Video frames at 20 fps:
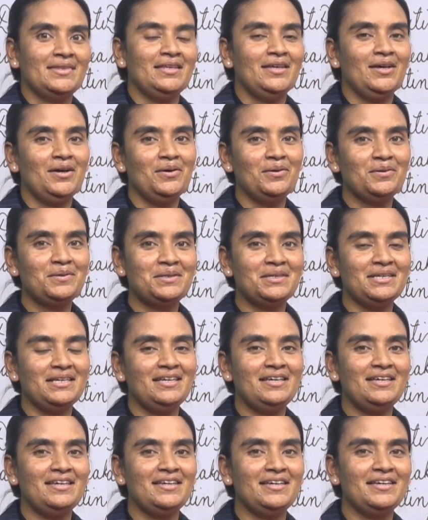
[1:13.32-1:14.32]

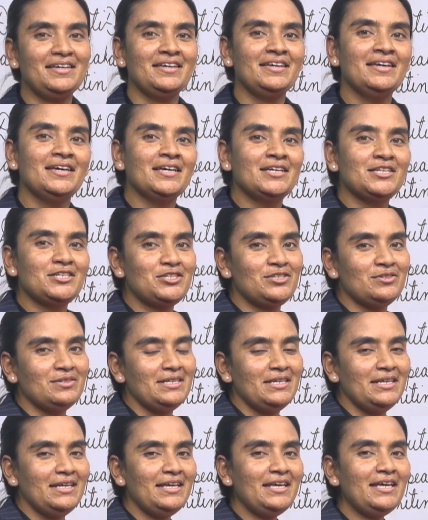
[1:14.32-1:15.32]
okay,
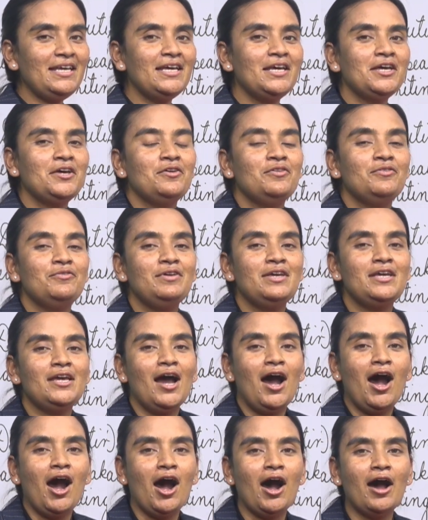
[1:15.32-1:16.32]
today we
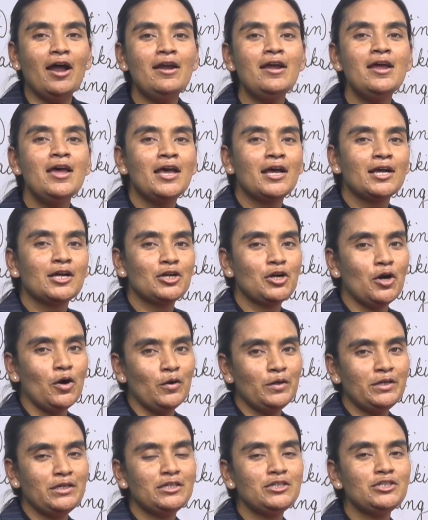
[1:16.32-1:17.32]
are
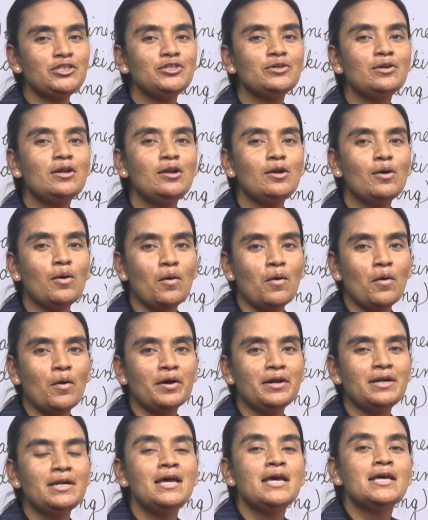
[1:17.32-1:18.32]
going to
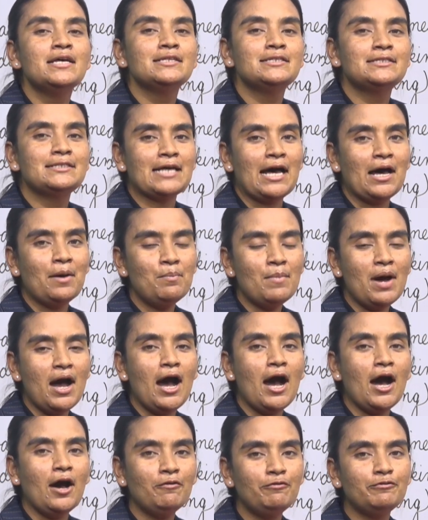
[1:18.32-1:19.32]
learn some
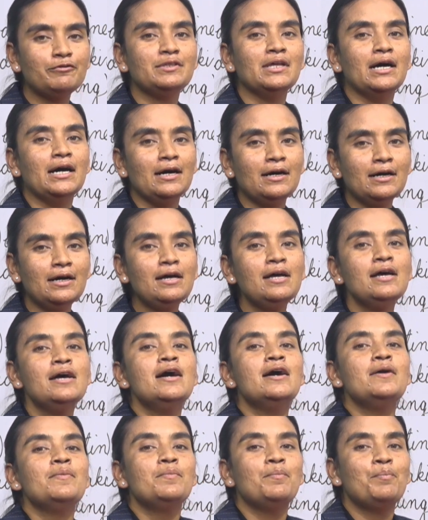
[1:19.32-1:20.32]
of the
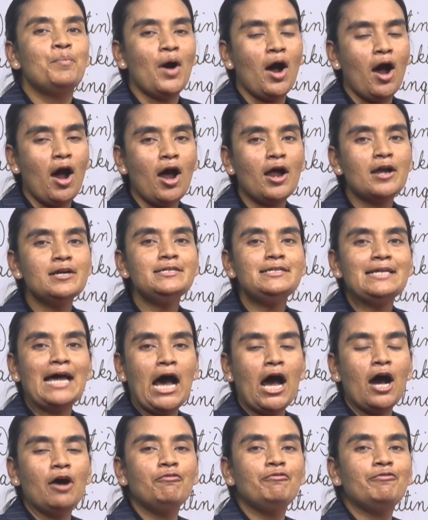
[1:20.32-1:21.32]
part
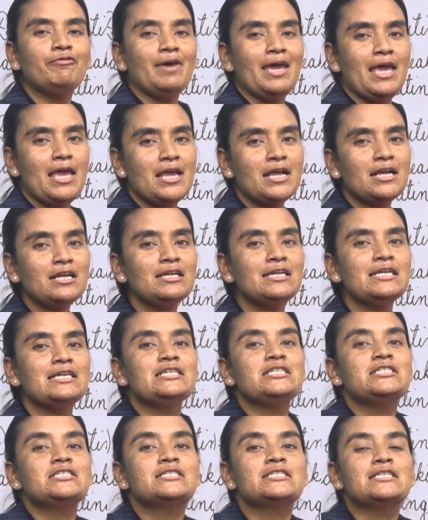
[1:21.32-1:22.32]
of
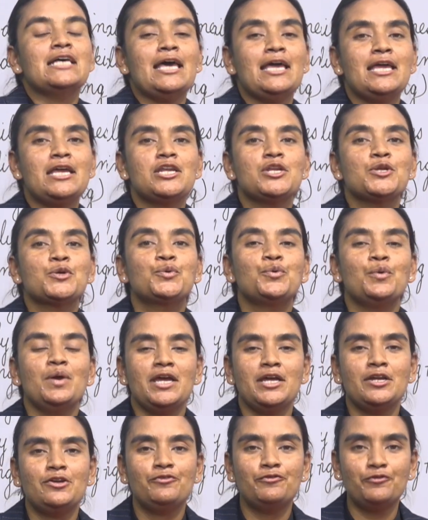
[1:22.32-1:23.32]
English in
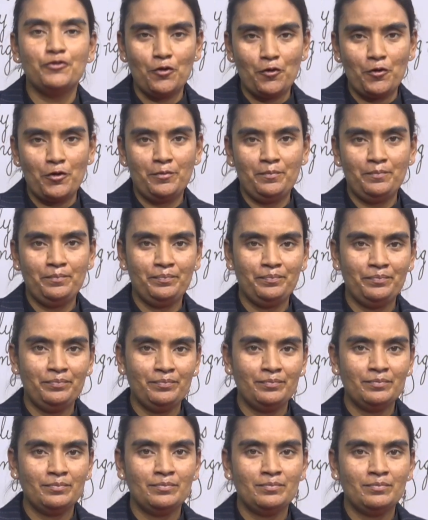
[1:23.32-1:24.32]
grade 4.
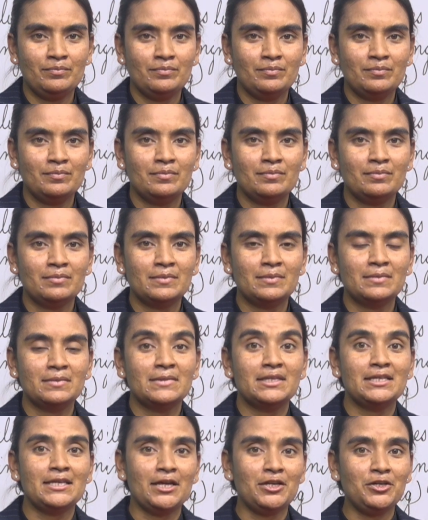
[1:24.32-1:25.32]

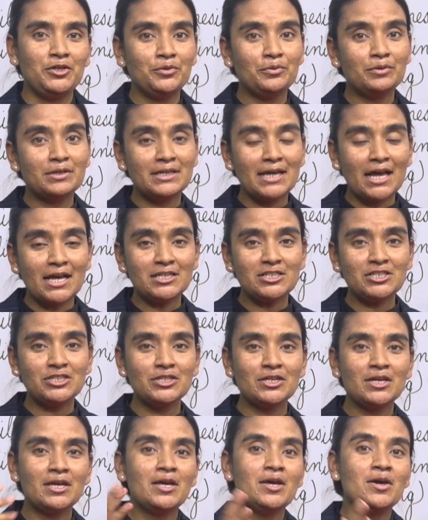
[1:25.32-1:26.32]
Can you
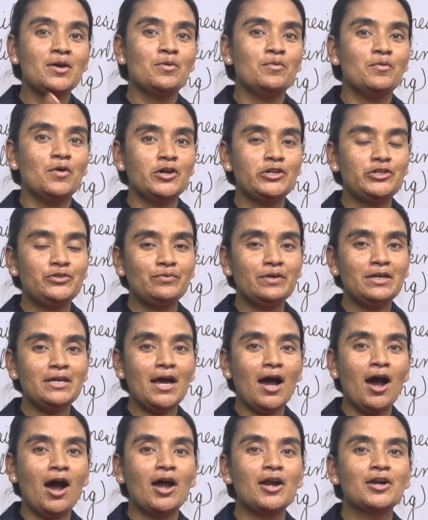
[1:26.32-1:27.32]
guess what we
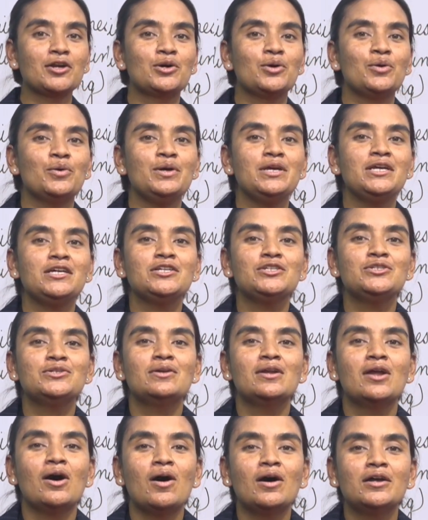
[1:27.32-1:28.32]
are going to
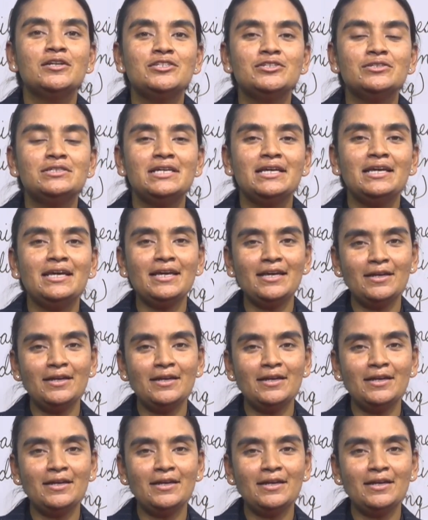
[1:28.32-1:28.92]
learn today?